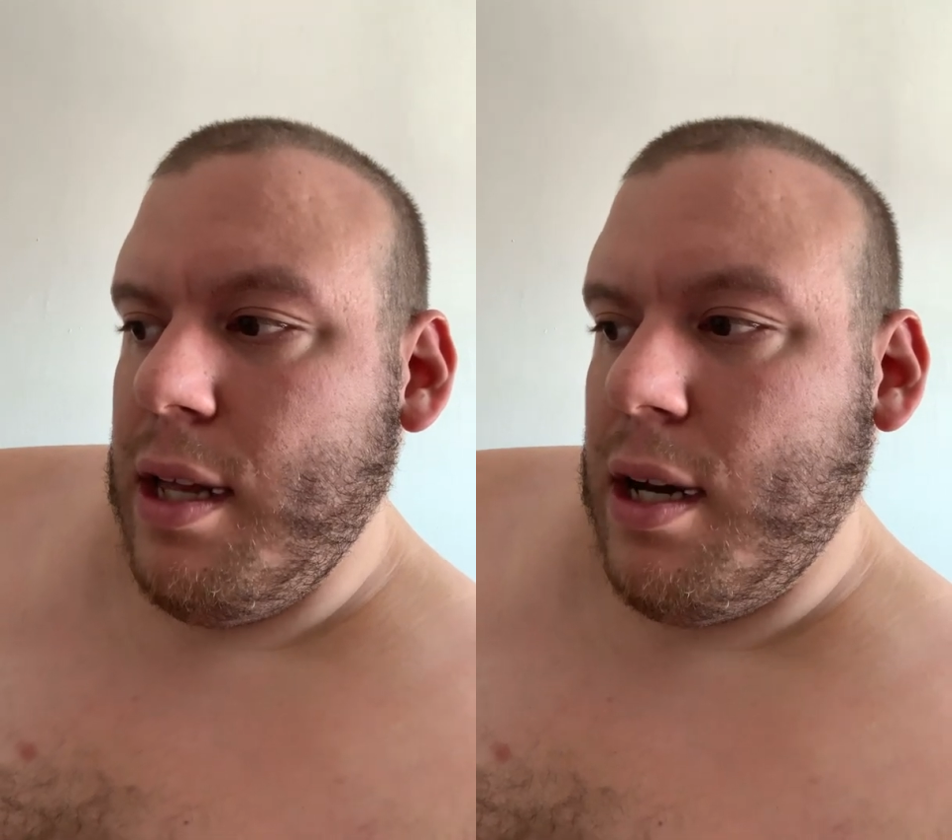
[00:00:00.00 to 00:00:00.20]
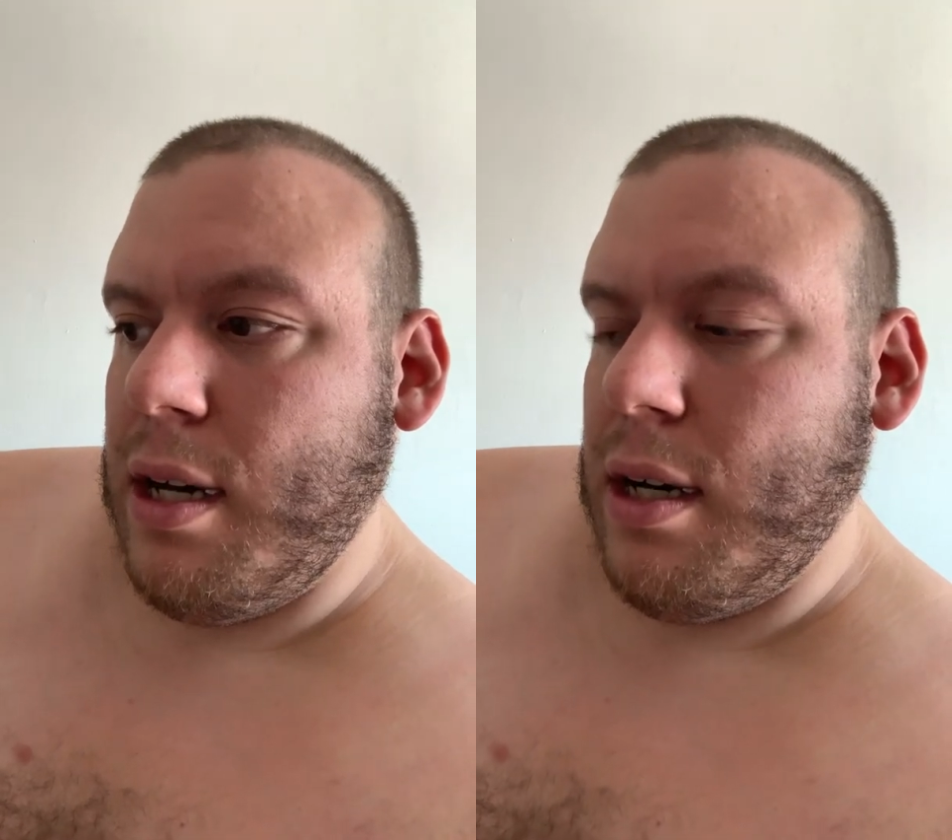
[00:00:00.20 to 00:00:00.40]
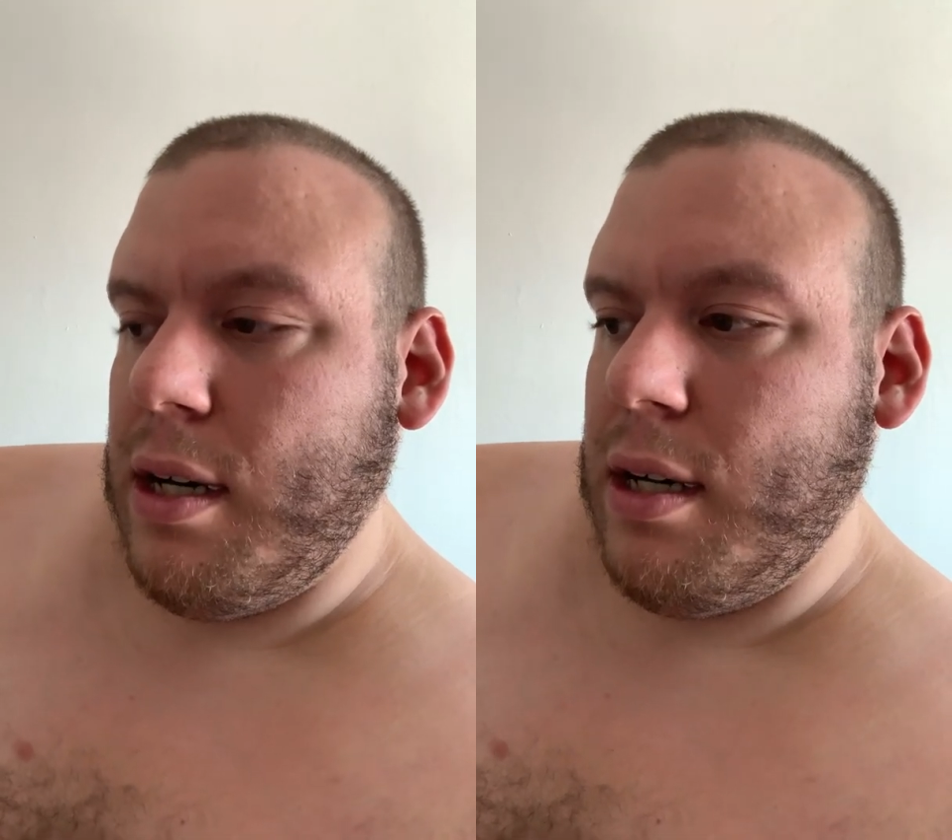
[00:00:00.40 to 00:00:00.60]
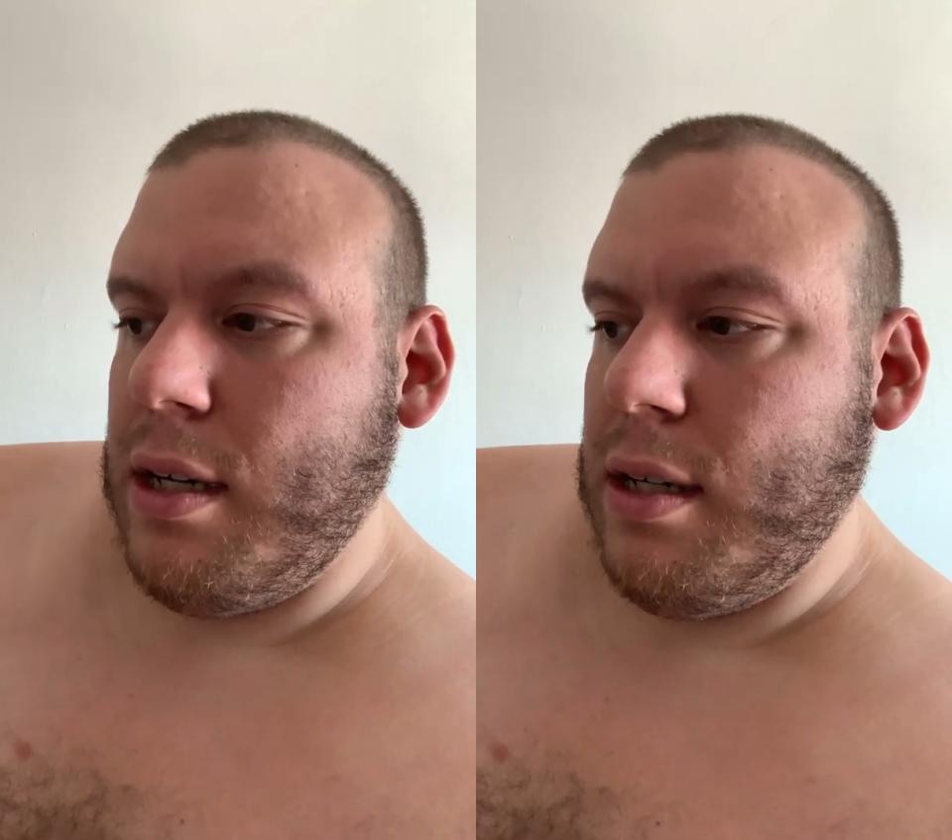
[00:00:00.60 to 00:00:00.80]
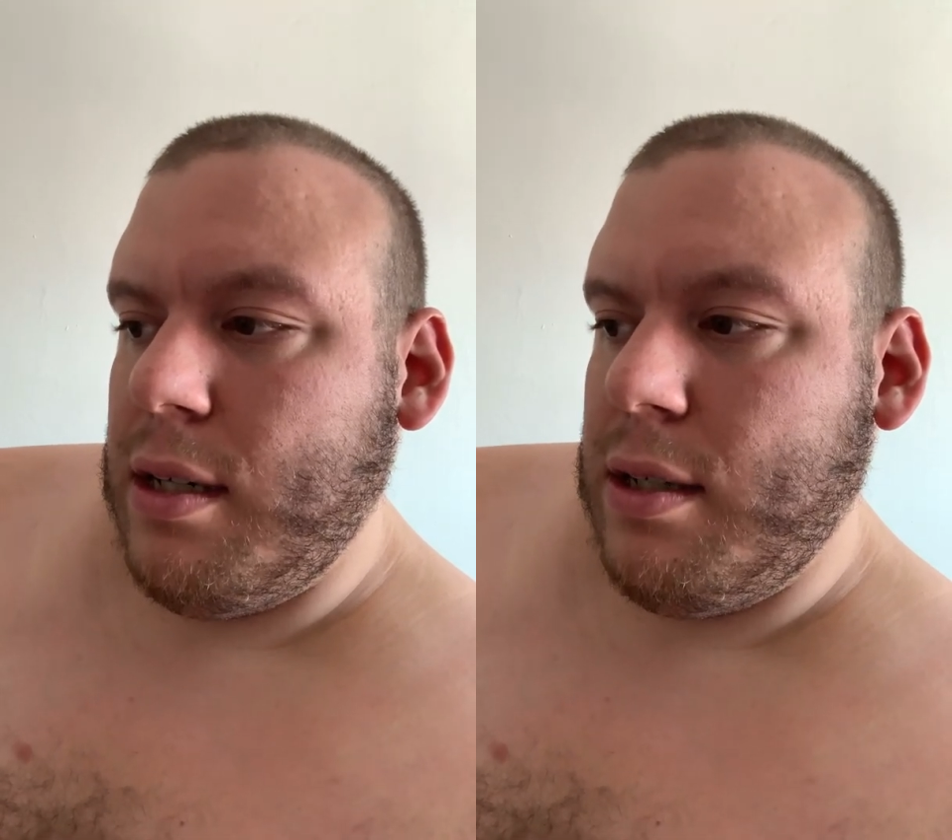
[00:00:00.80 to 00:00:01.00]

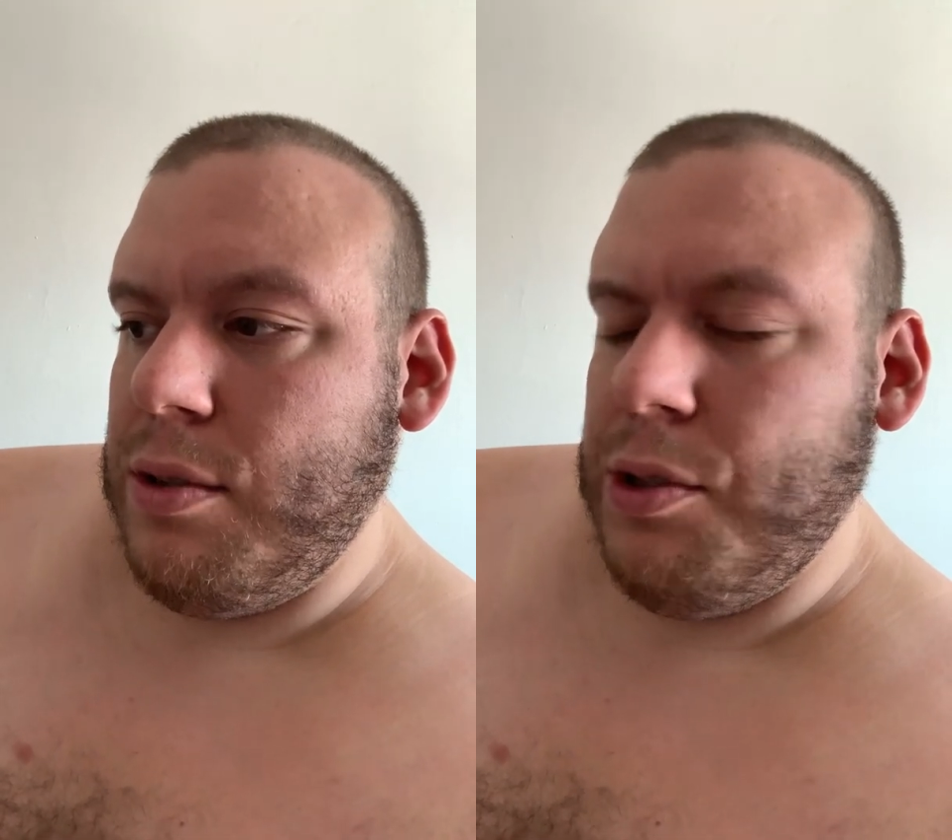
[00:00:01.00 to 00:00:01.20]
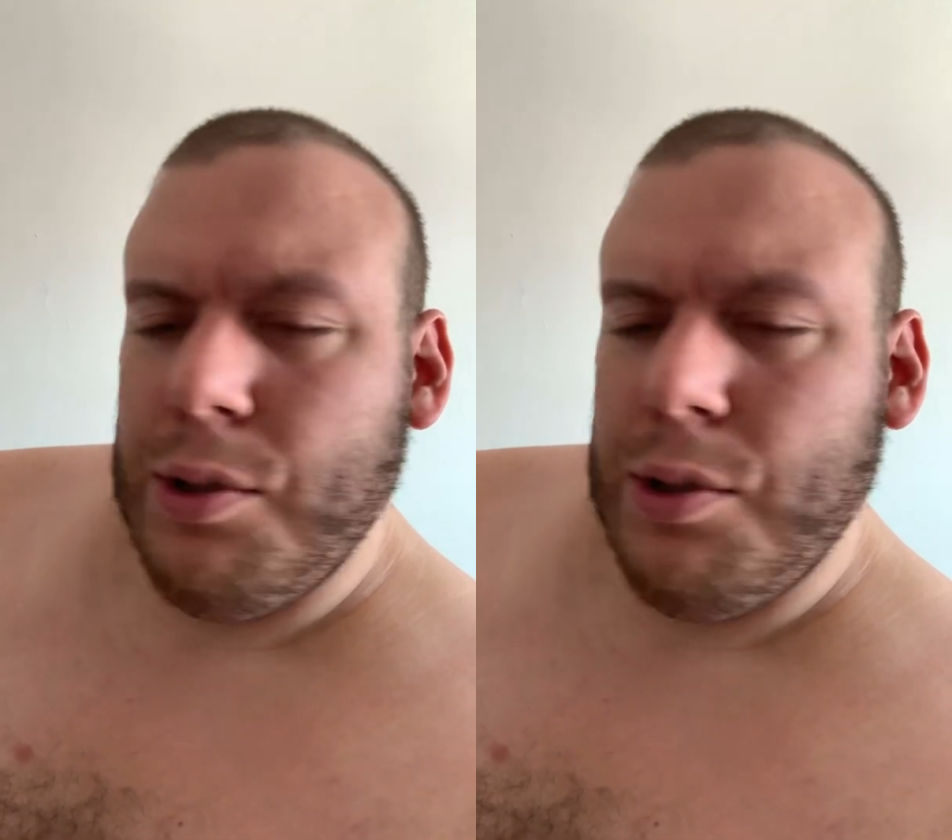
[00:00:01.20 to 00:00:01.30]
New